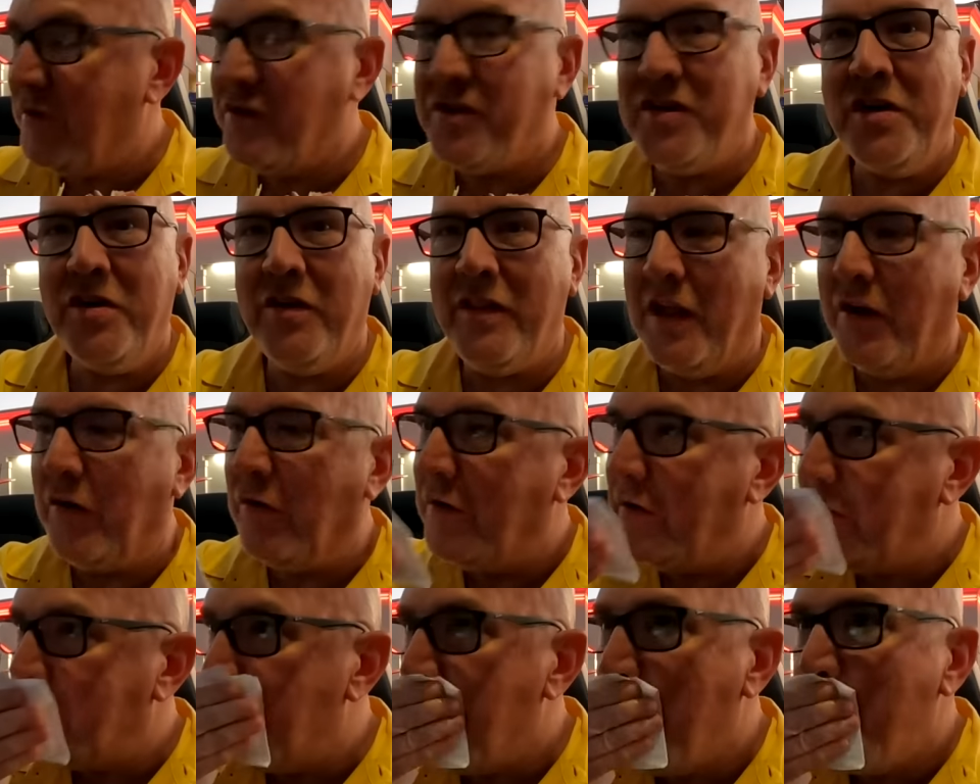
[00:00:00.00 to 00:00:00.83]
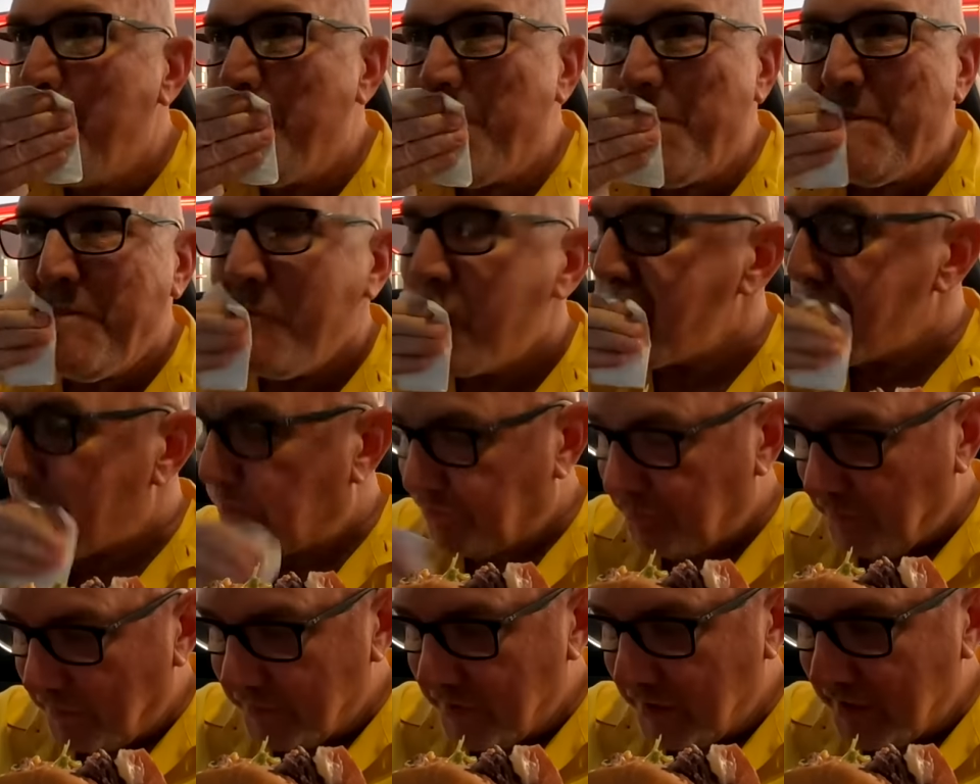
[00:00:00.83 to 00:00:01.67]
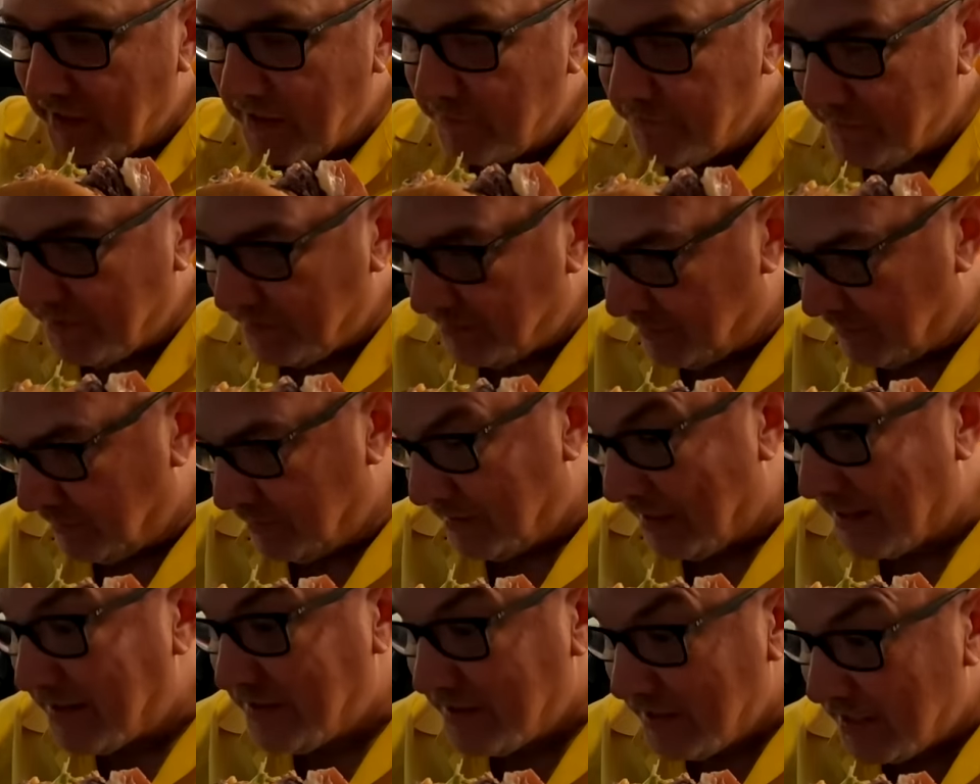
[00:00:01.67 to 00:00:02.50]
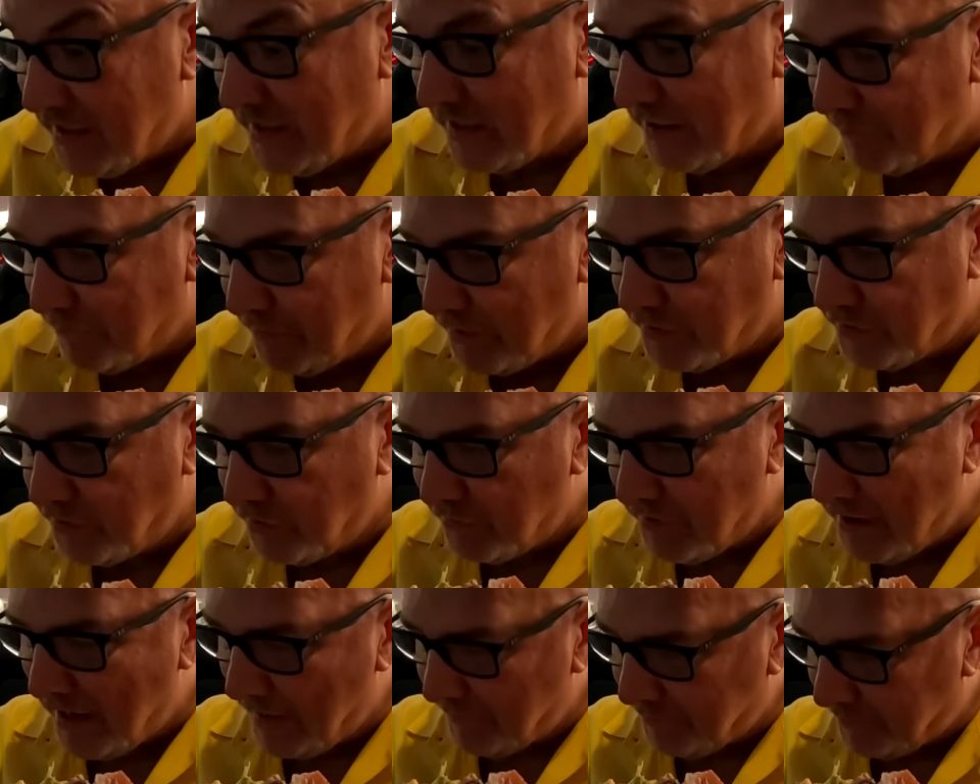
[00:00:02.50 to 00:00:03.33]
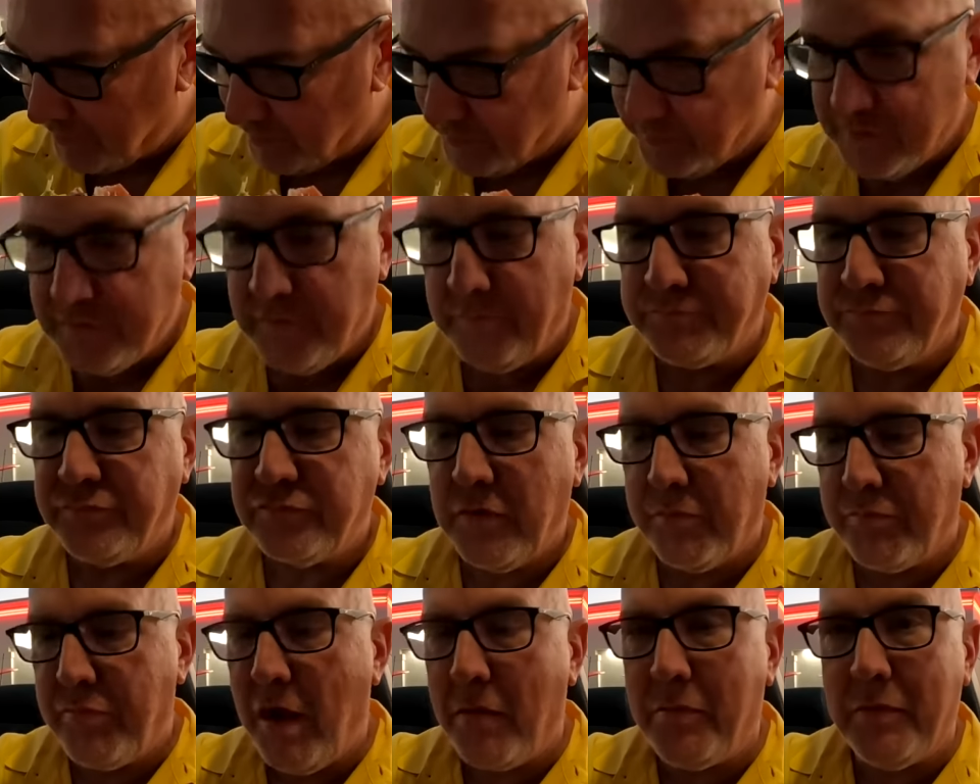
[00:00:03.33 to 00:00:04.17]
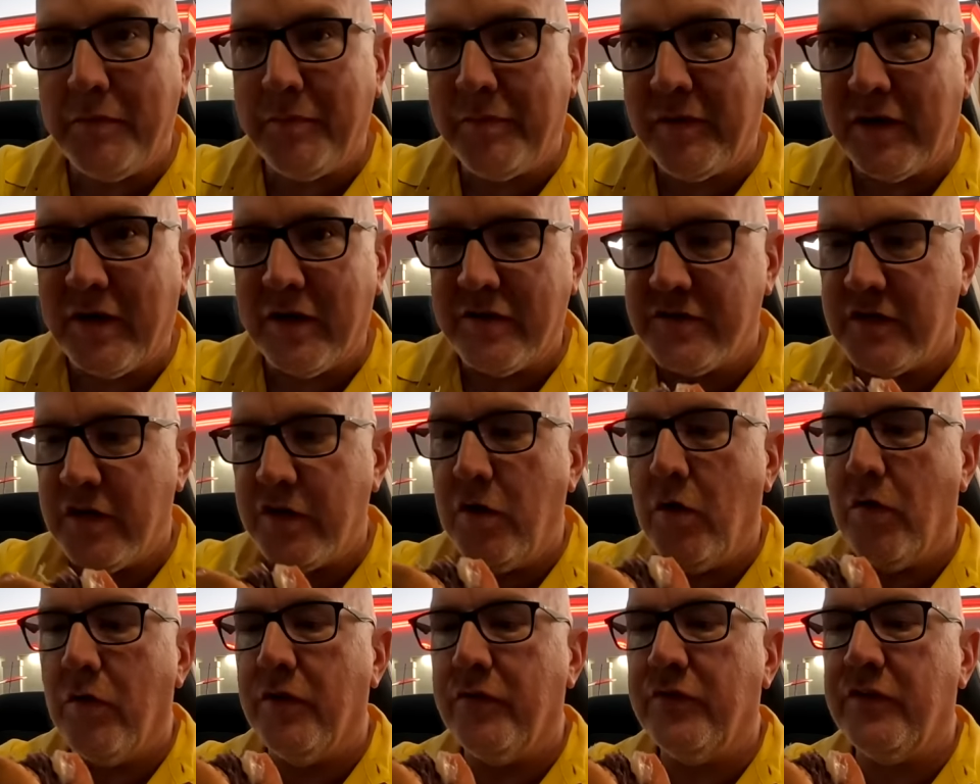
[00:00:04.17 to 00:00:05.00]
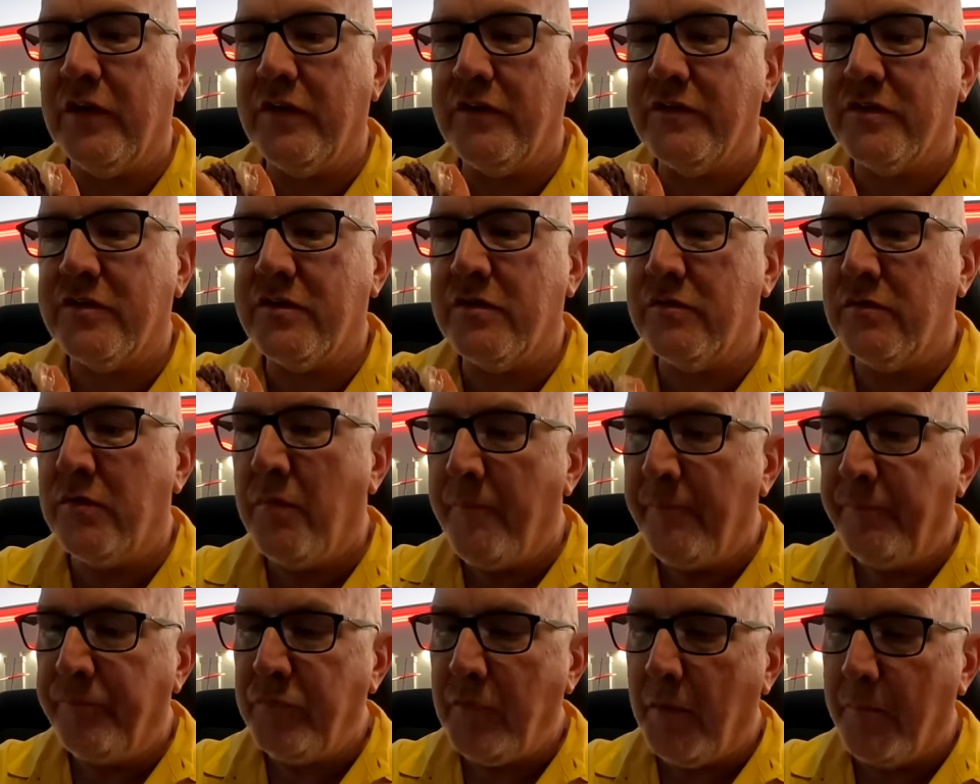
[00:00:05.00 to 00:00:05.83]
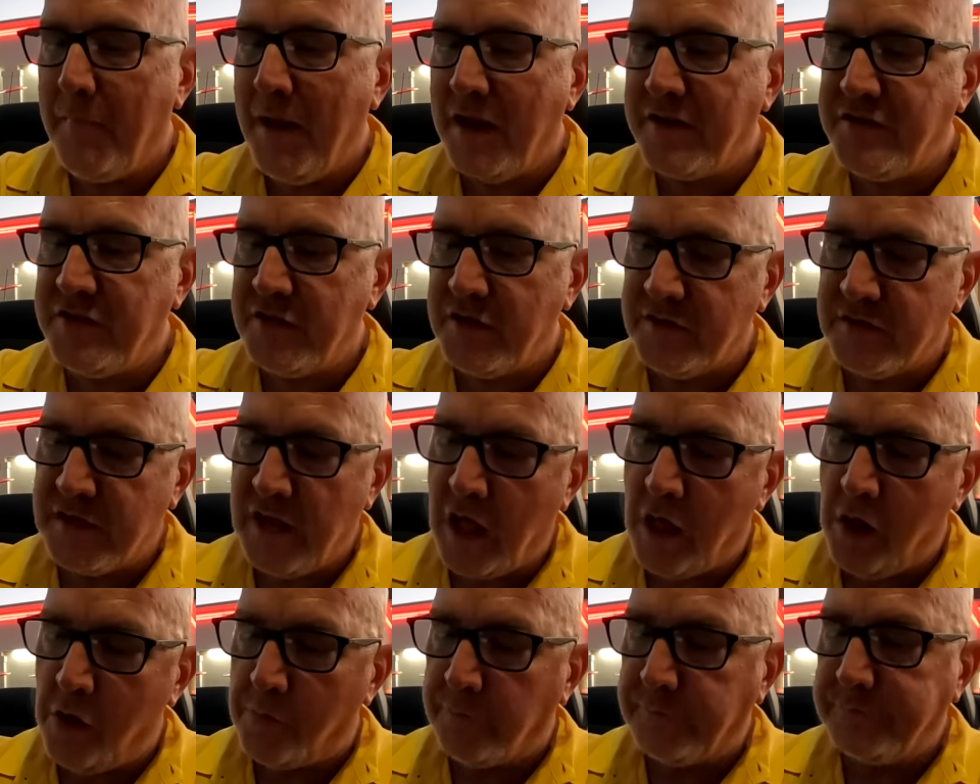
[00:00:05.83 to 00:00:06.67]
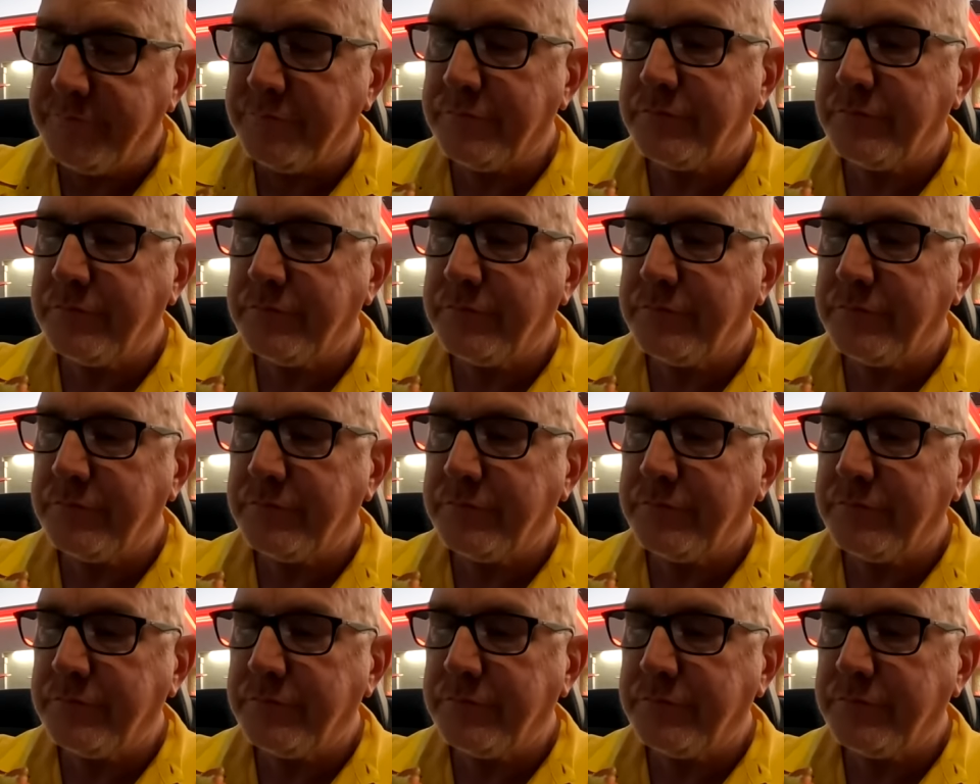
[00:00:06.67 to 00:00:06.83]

did you hear that noise? They give, they did give me two napkins, probably because they know this thing's messy as hell.